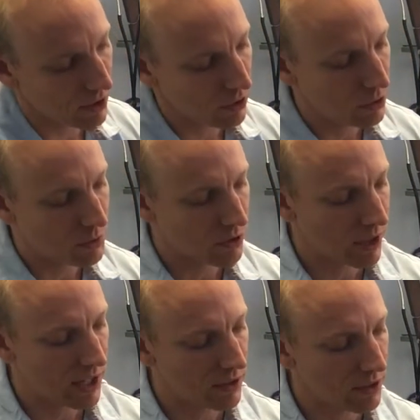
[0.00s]
it loops
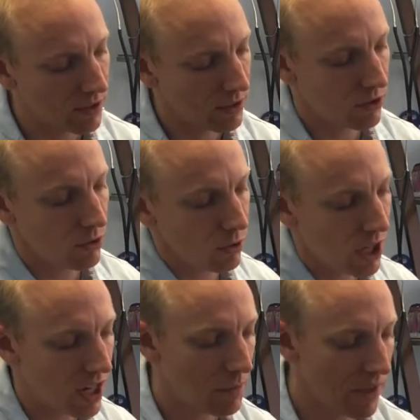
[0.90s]
around to
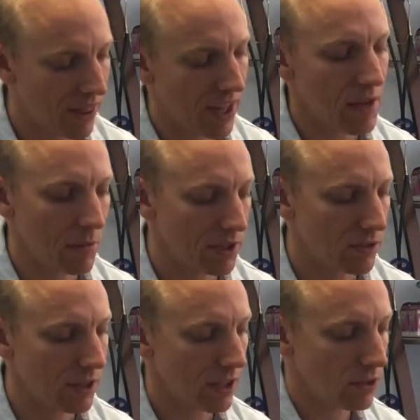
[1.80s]
calm that
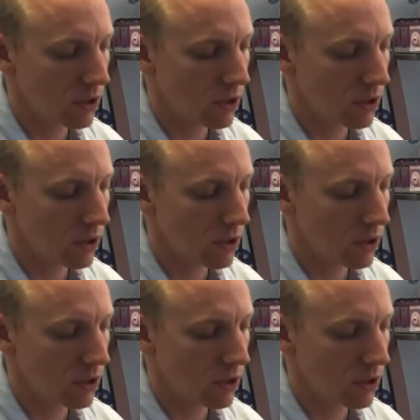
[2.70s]
muscle down.